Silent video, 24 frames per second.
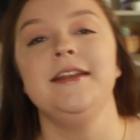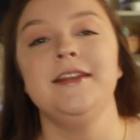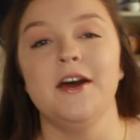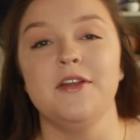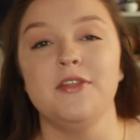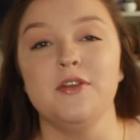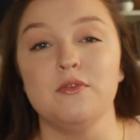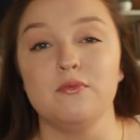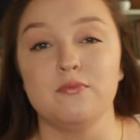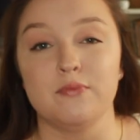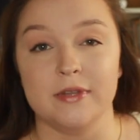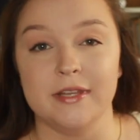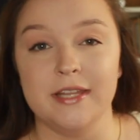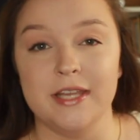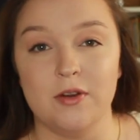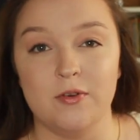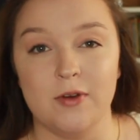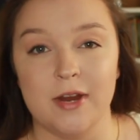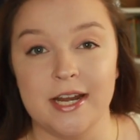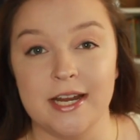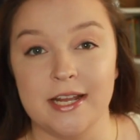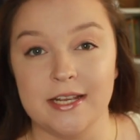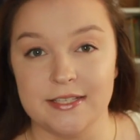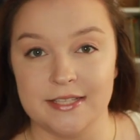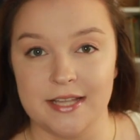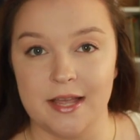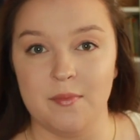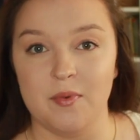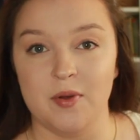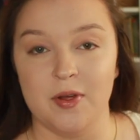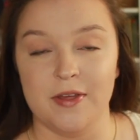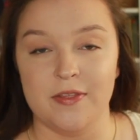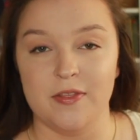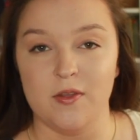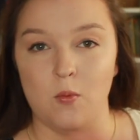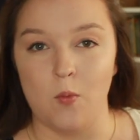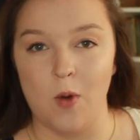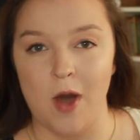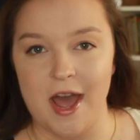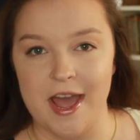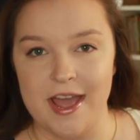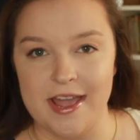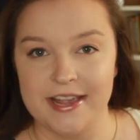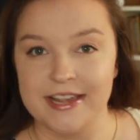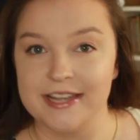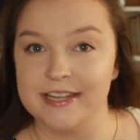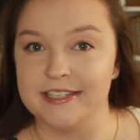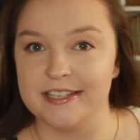Another really great example in the
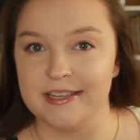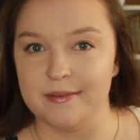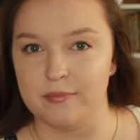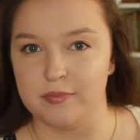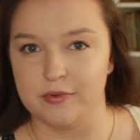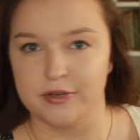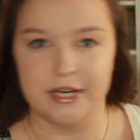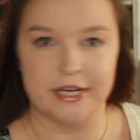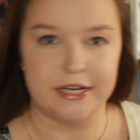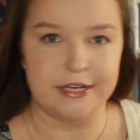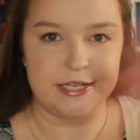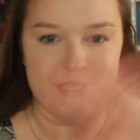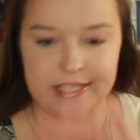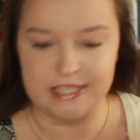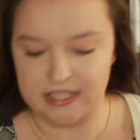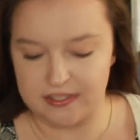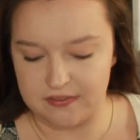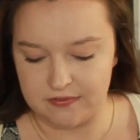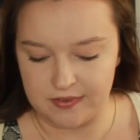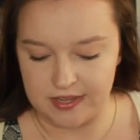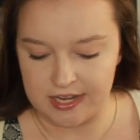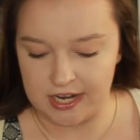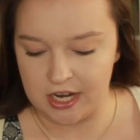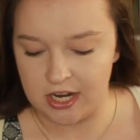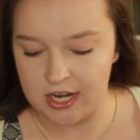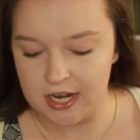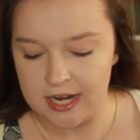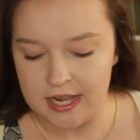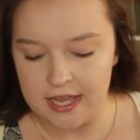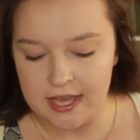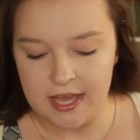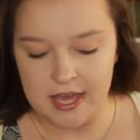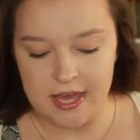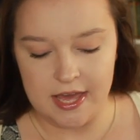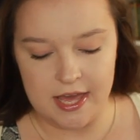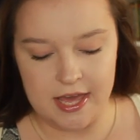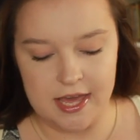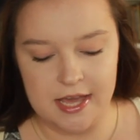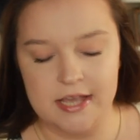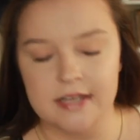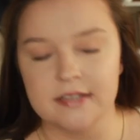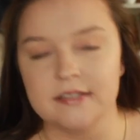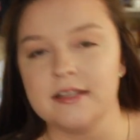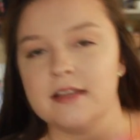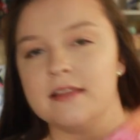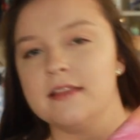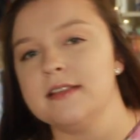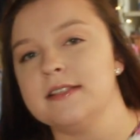YA contemporary sphere
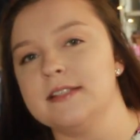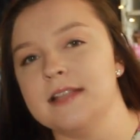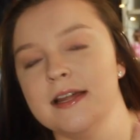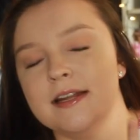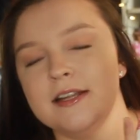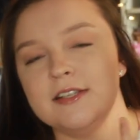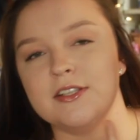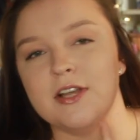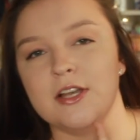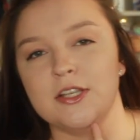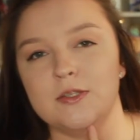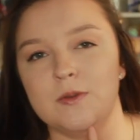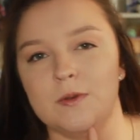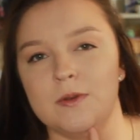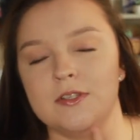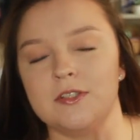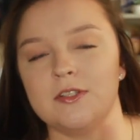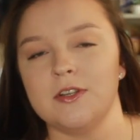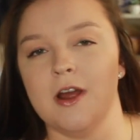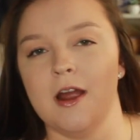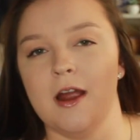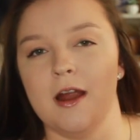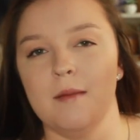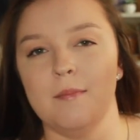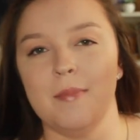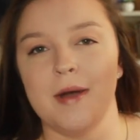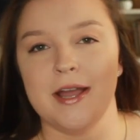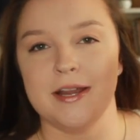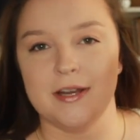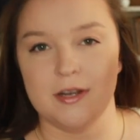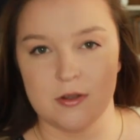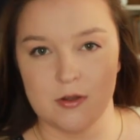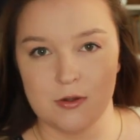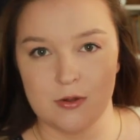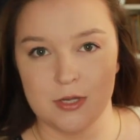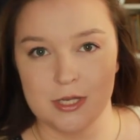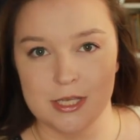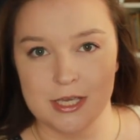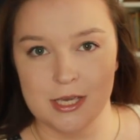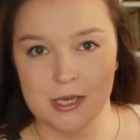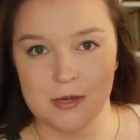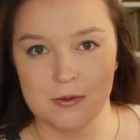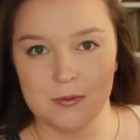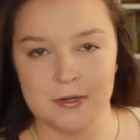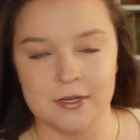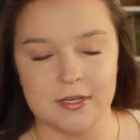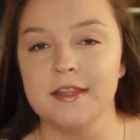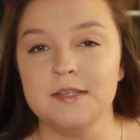is The Sun is Also a Star by Nicole
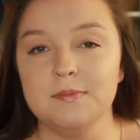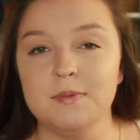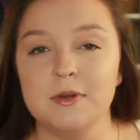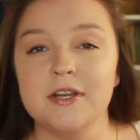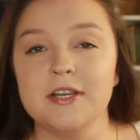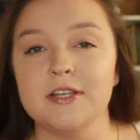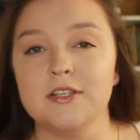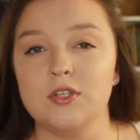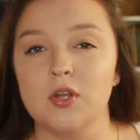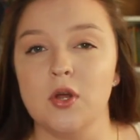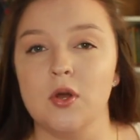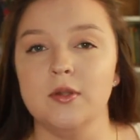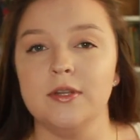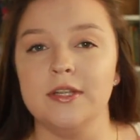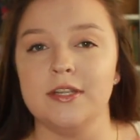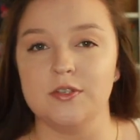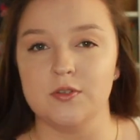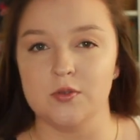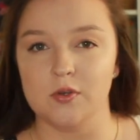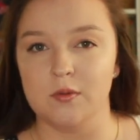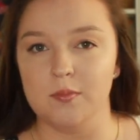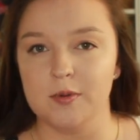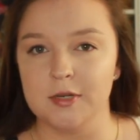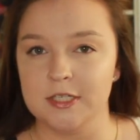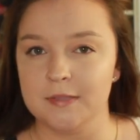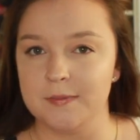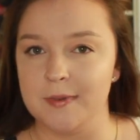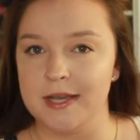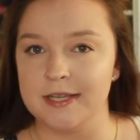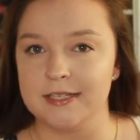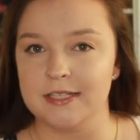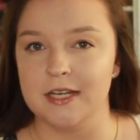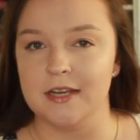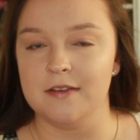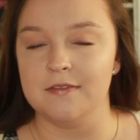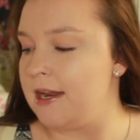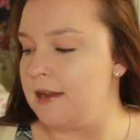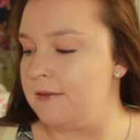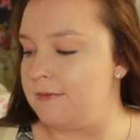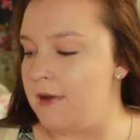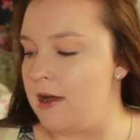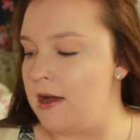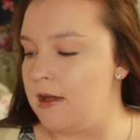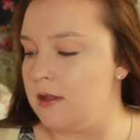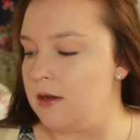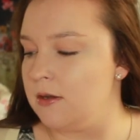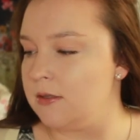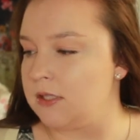Yoon. This book is told in dual perspective and it
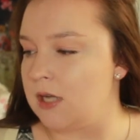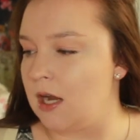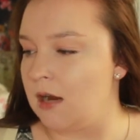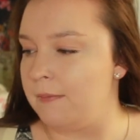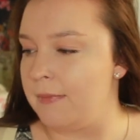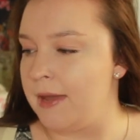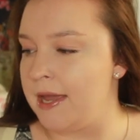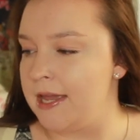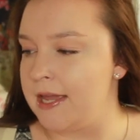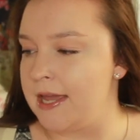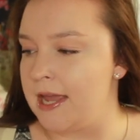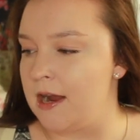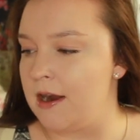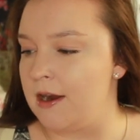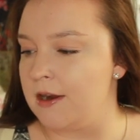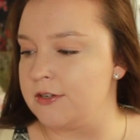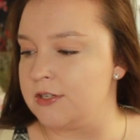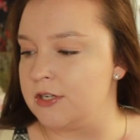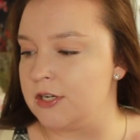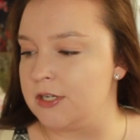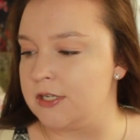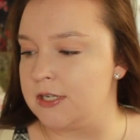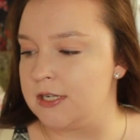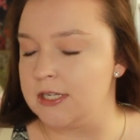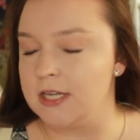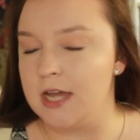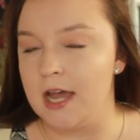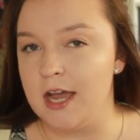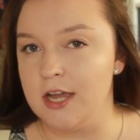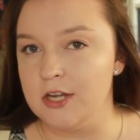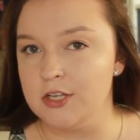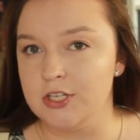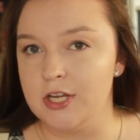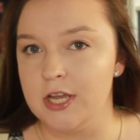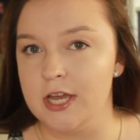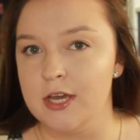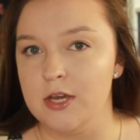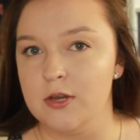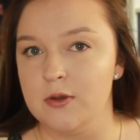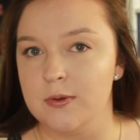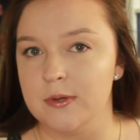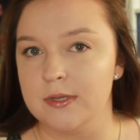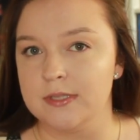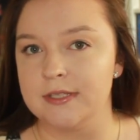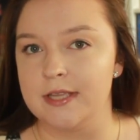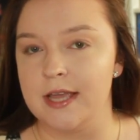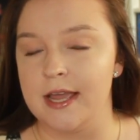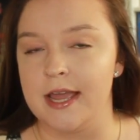follows our main character, Natasha,
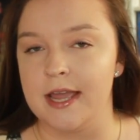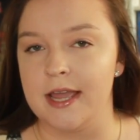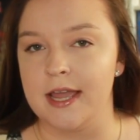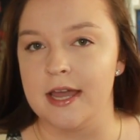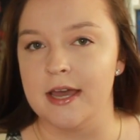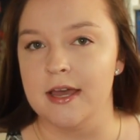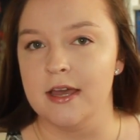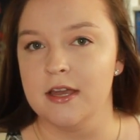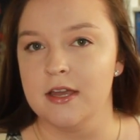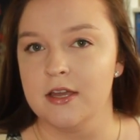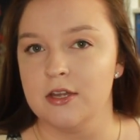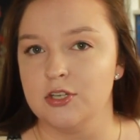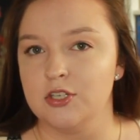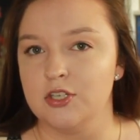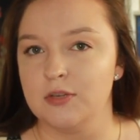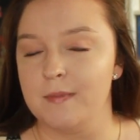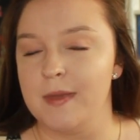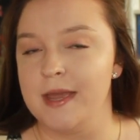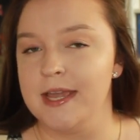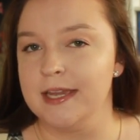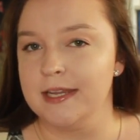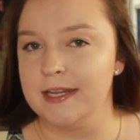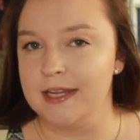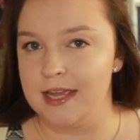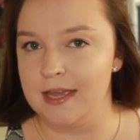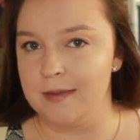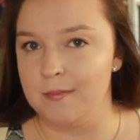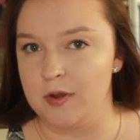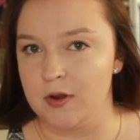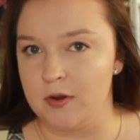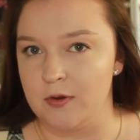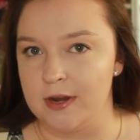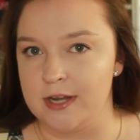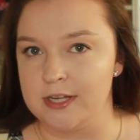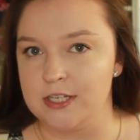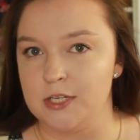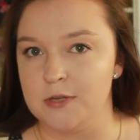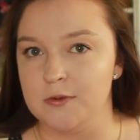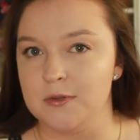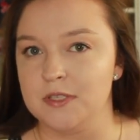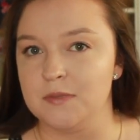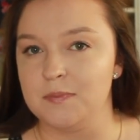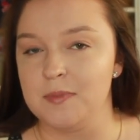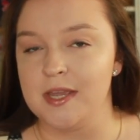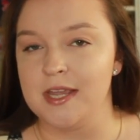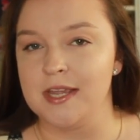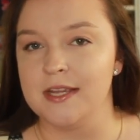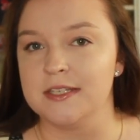who is a Jamaican immigrant who
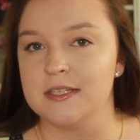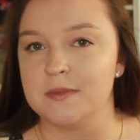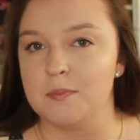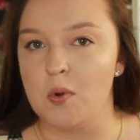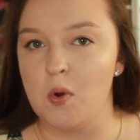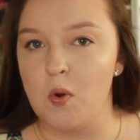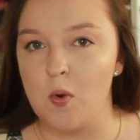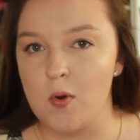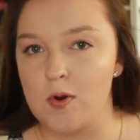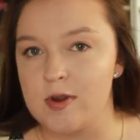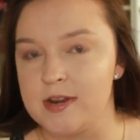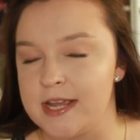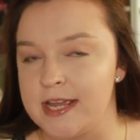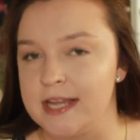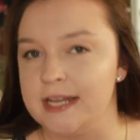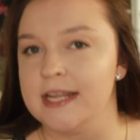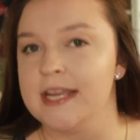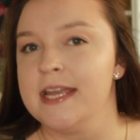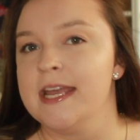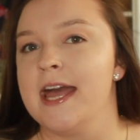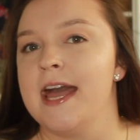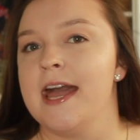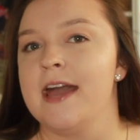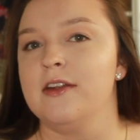is being deported.